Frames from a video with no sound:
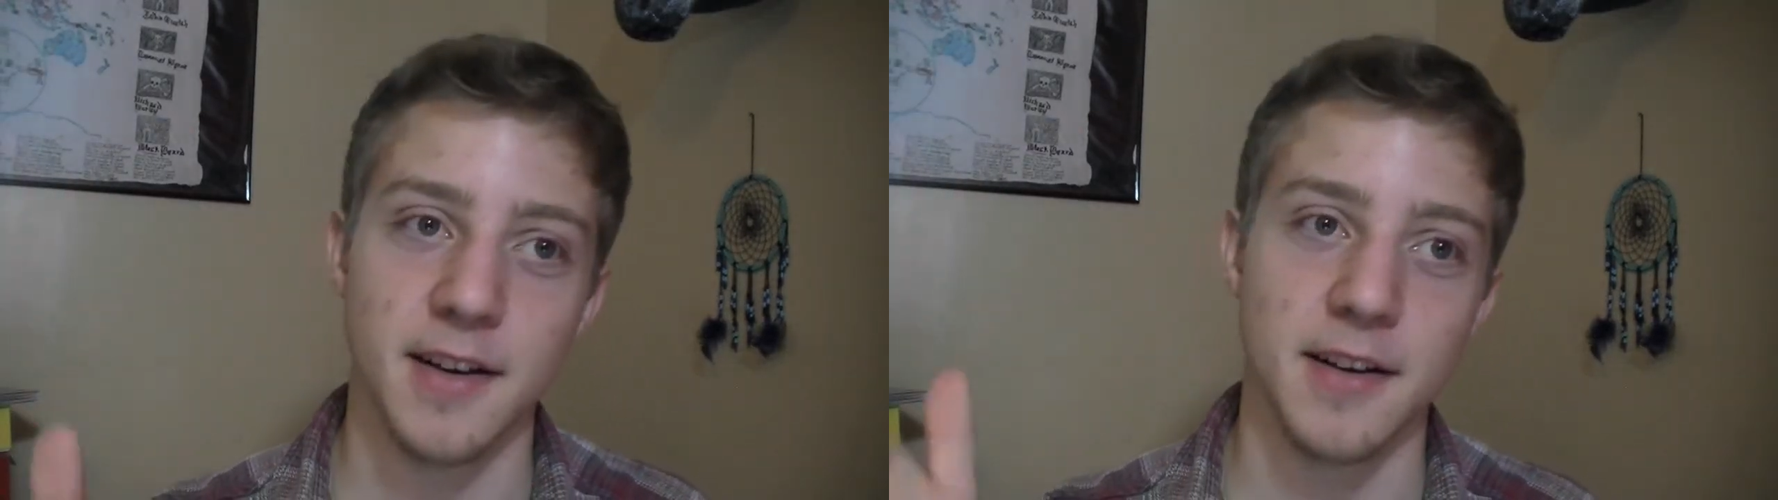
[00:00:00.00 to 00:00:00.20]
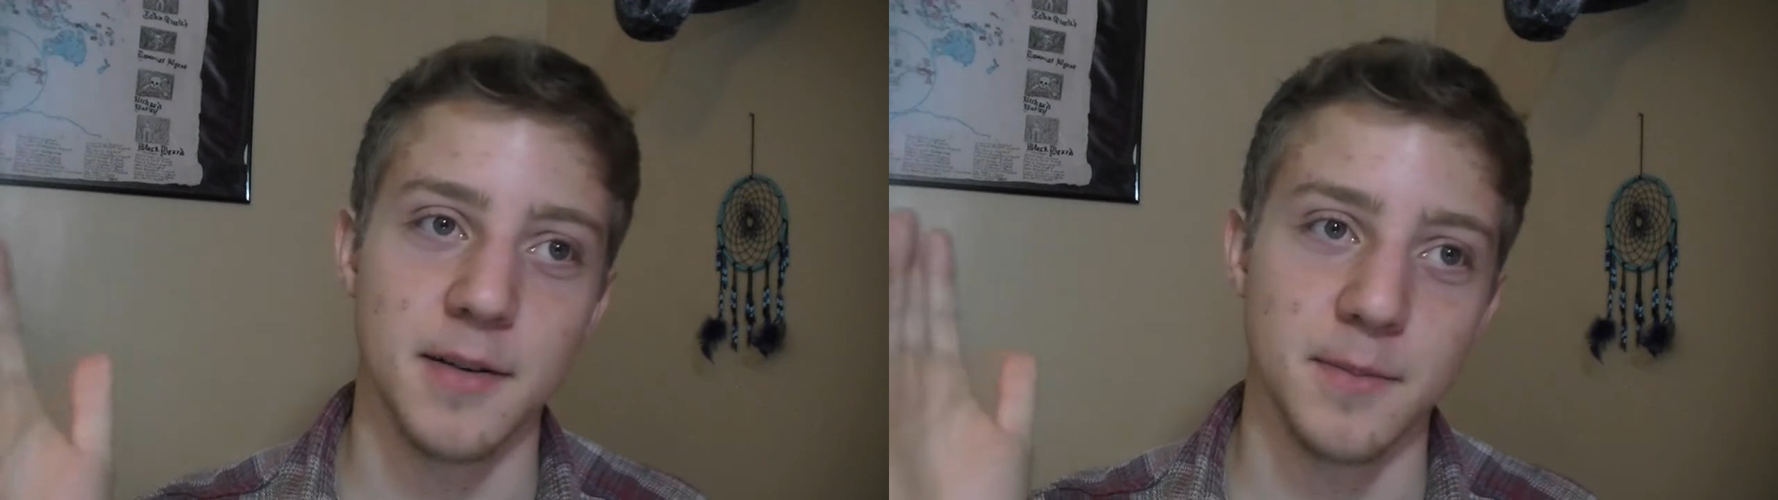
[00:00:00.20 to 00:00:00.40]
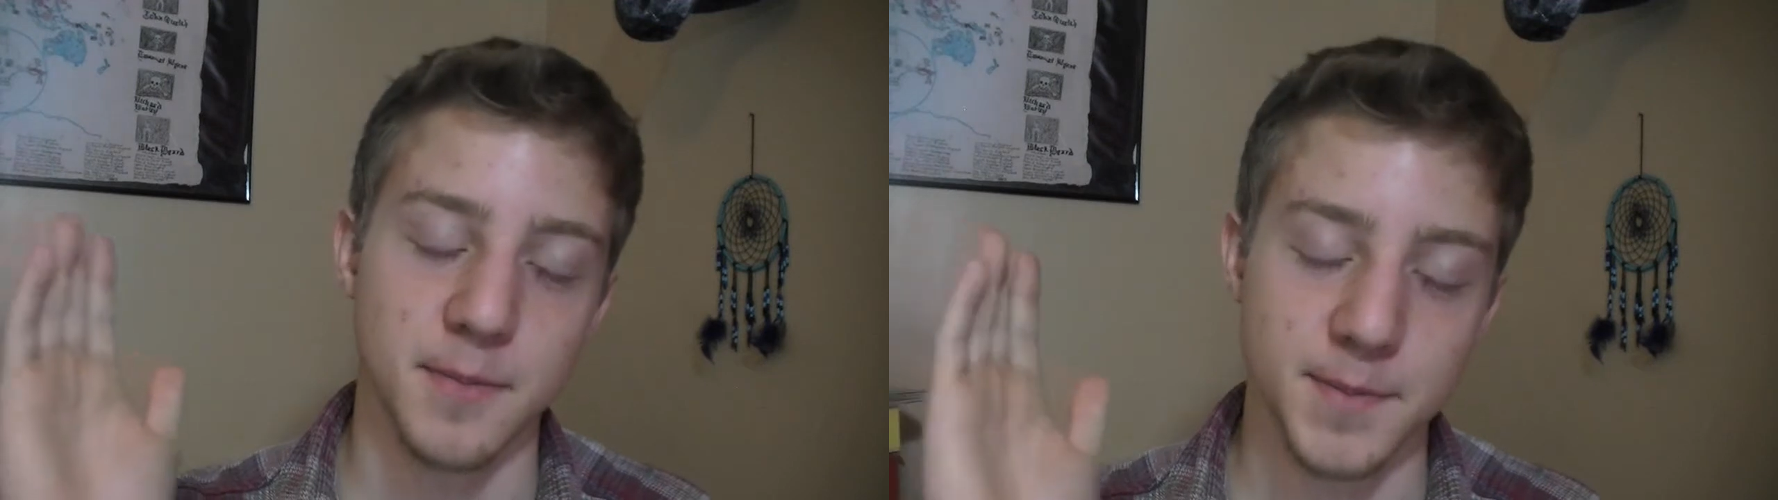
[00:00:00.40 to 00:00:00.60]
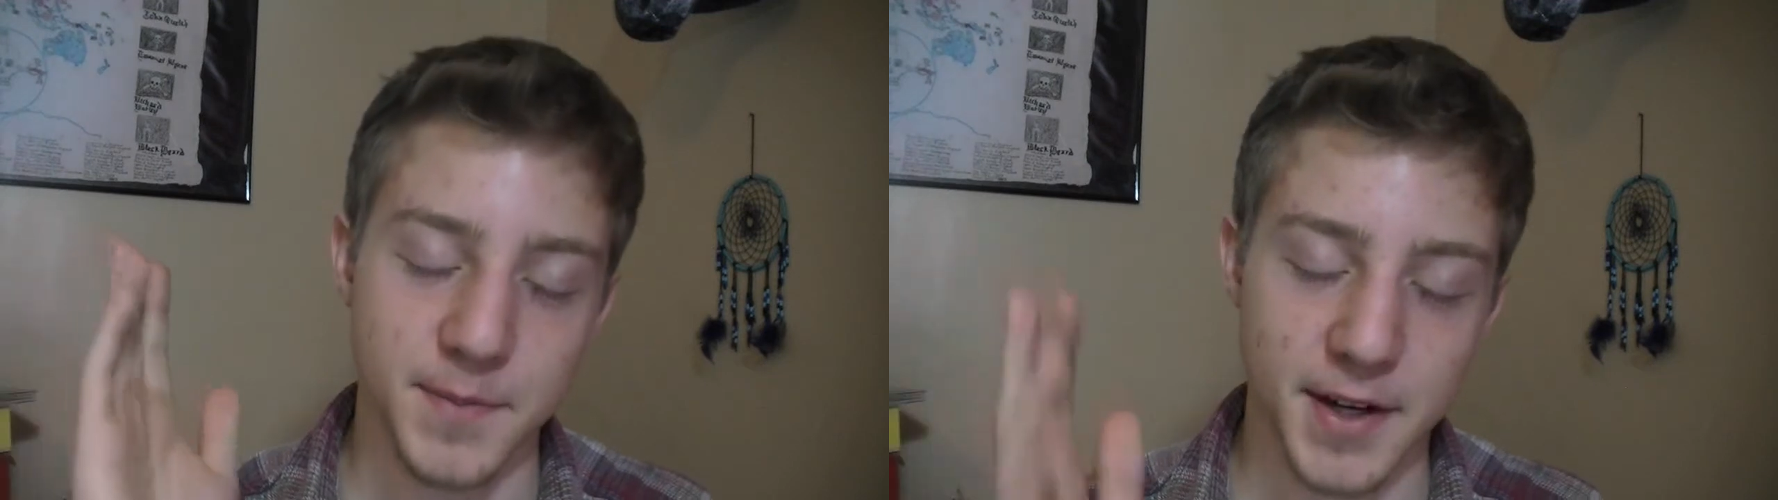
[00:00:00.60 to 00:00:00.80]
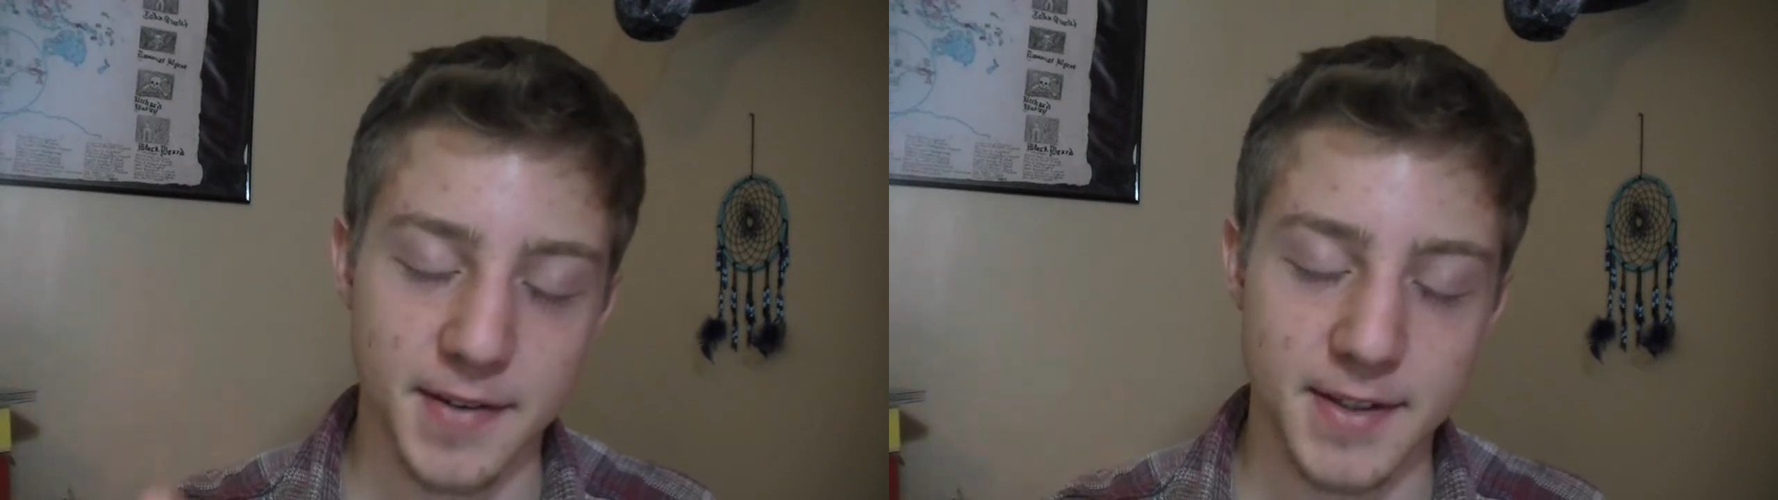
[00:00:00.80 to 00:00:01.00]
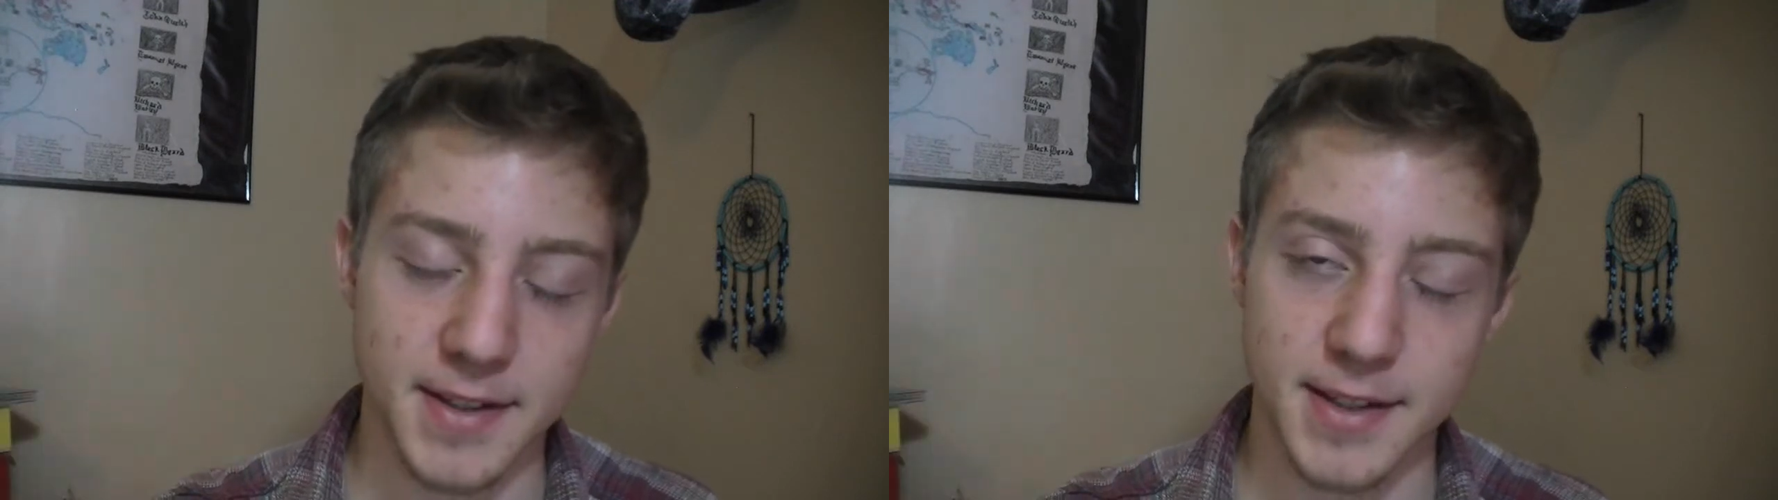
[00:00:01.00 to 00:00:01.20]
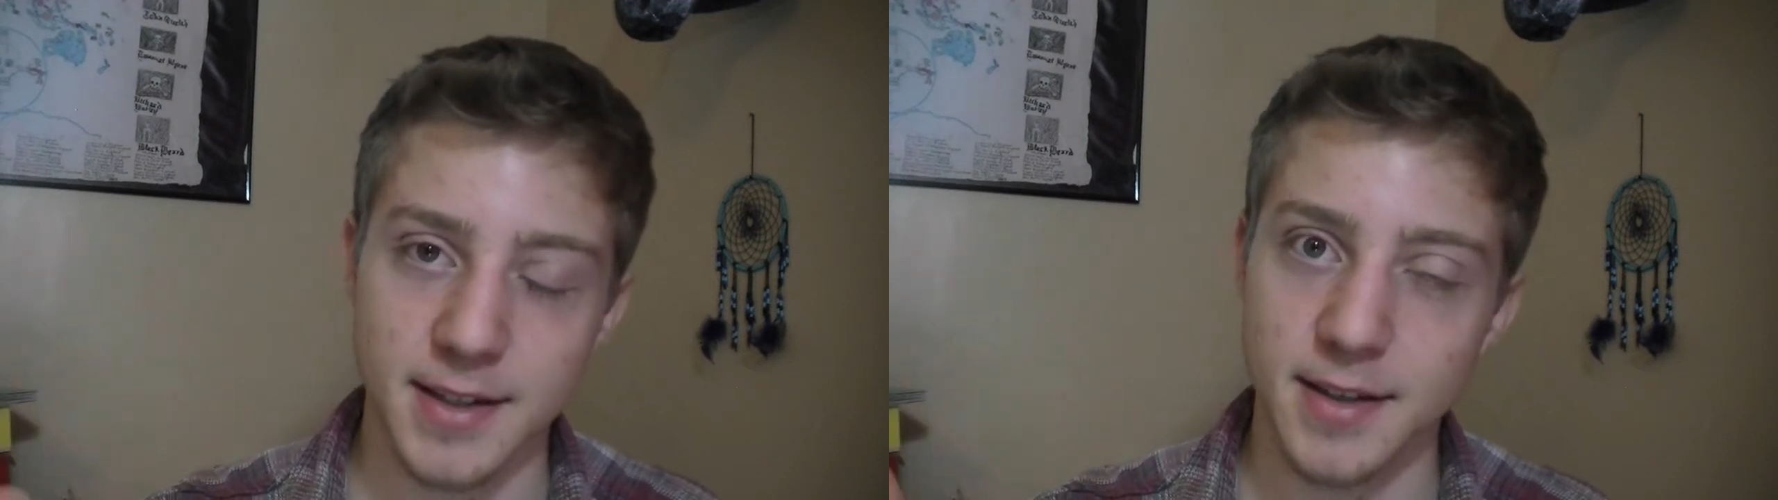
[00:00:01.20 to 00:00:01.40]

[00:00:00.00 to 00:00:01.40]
Um, obviously,